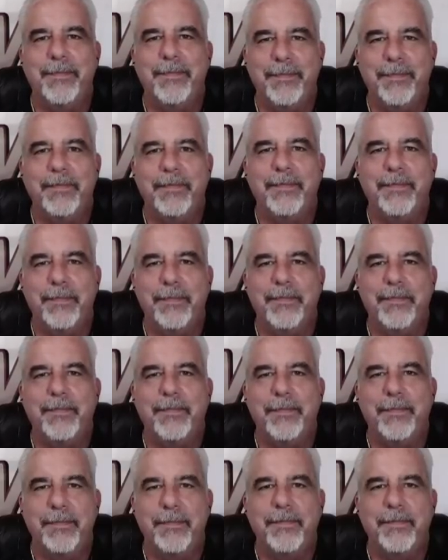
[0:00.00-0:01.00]

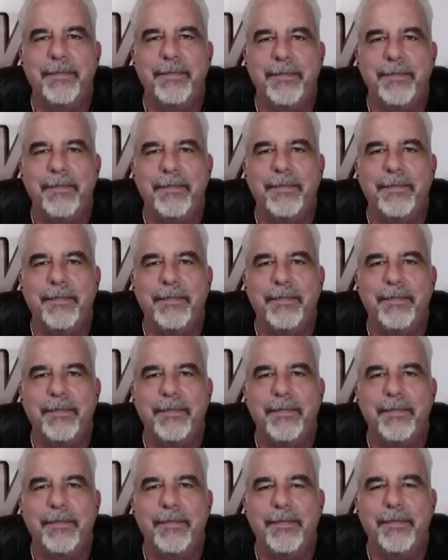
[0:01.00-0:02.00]

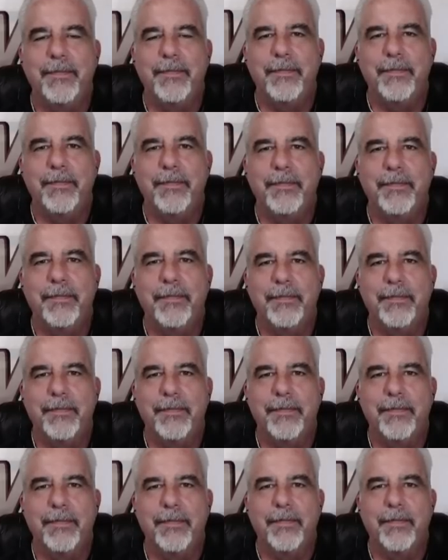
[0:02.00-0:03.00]

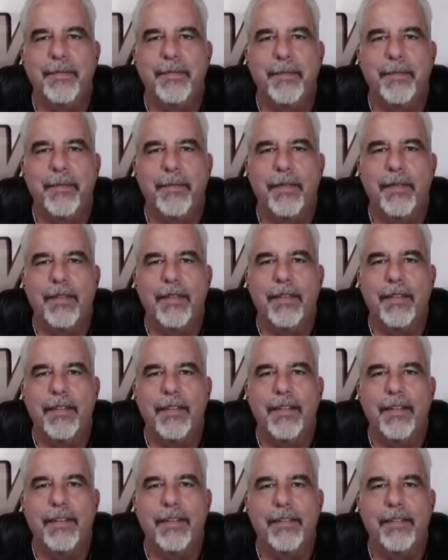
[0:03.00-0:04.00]

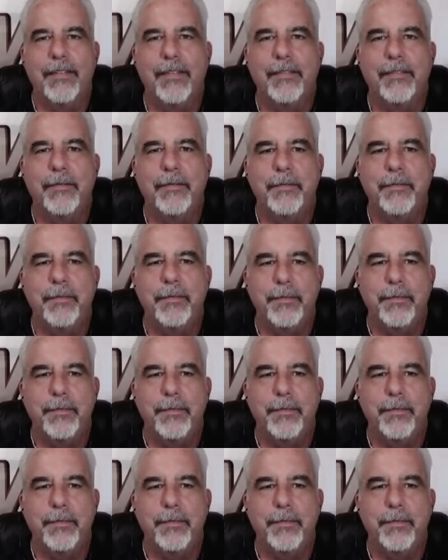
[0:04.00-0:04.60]
No words are spoken by the person on screen.